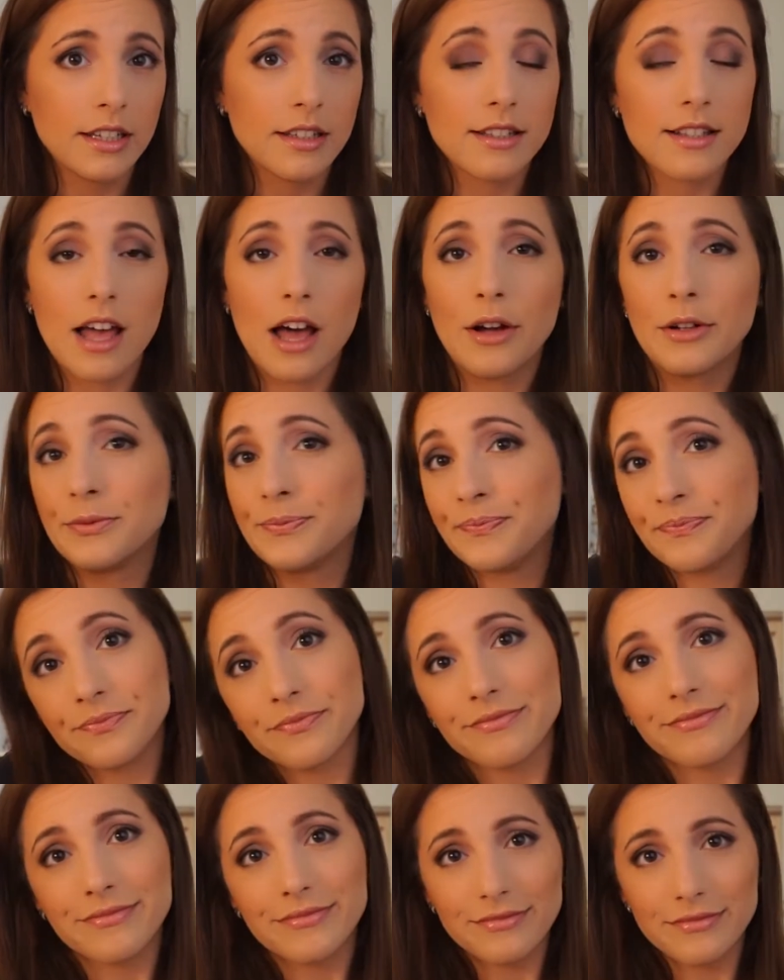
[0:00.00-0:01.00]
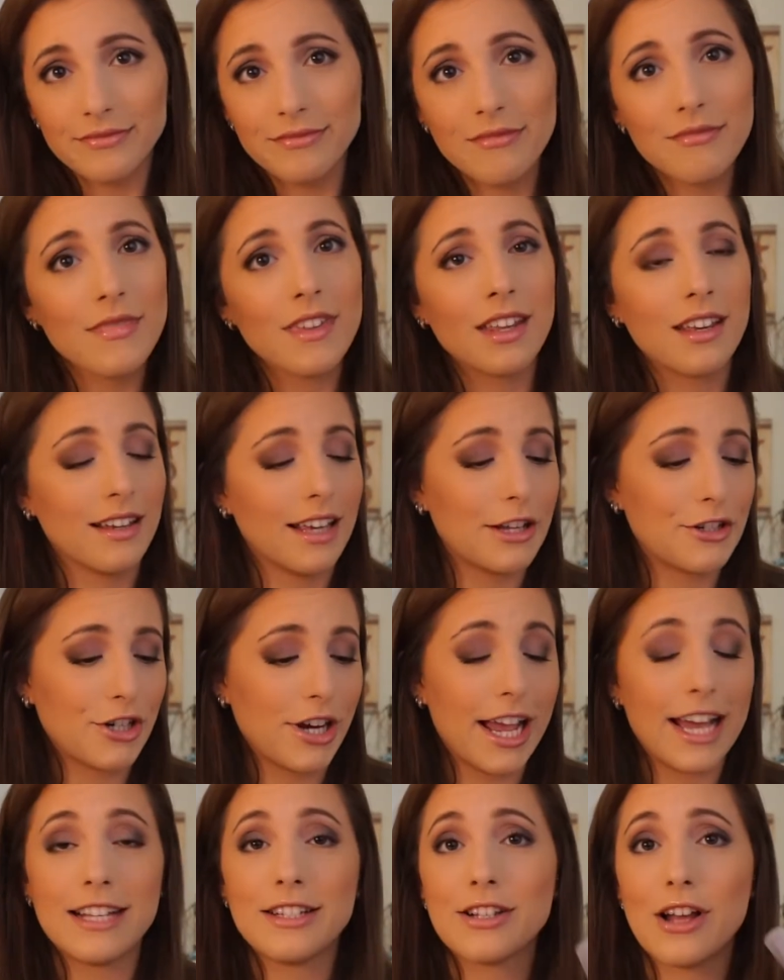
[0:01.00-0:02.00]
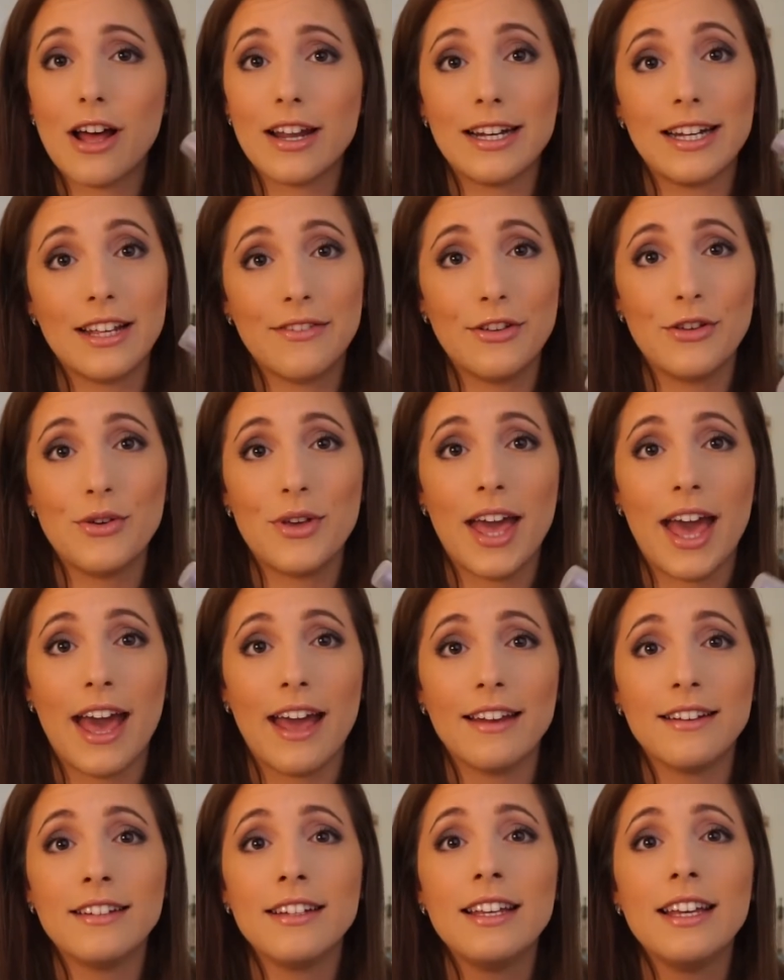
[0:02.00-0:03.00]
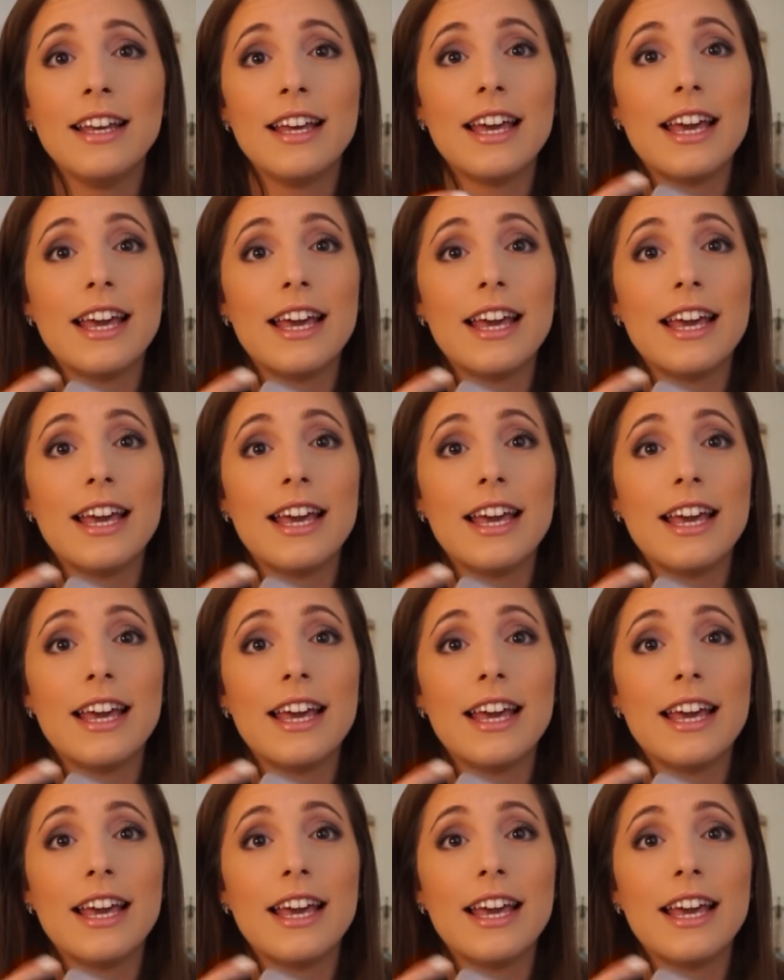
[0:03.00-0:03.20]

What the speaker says: So get your hands on it if you can.